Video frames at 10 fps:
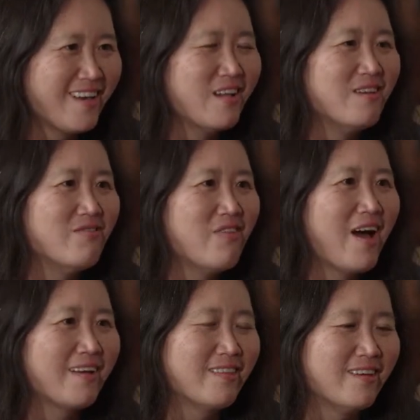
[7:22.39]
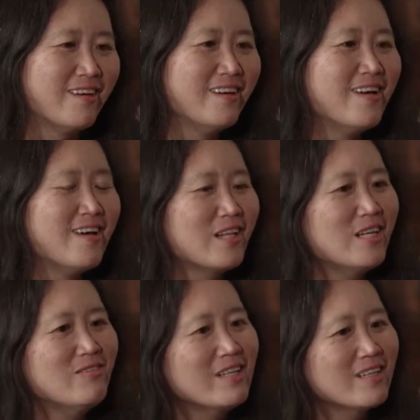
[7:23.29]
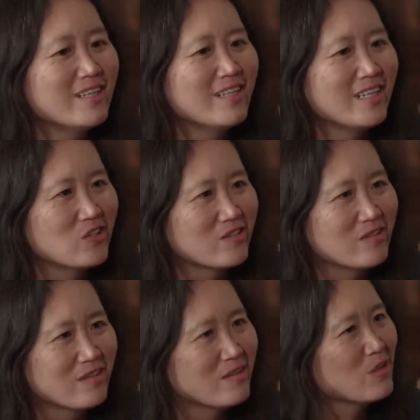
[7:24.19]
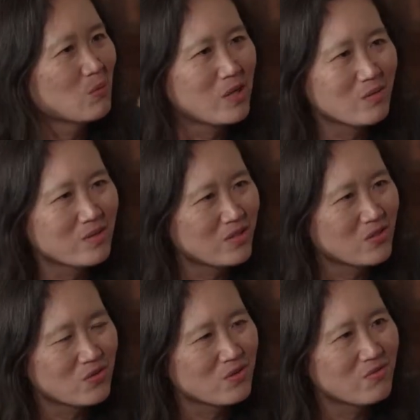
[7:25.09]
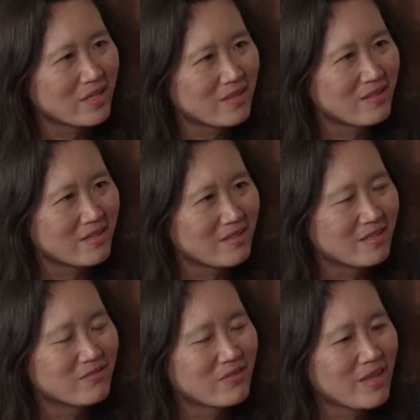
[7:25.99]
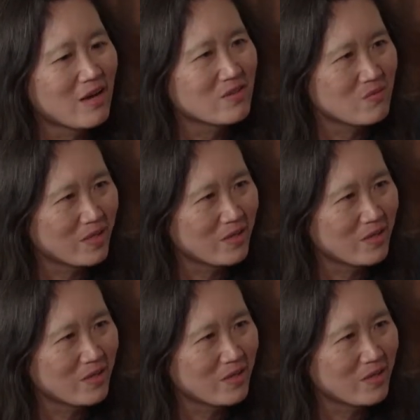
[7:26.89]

And in fact, the Cleveland Clinic just, you know, published a survey that they did of 1,000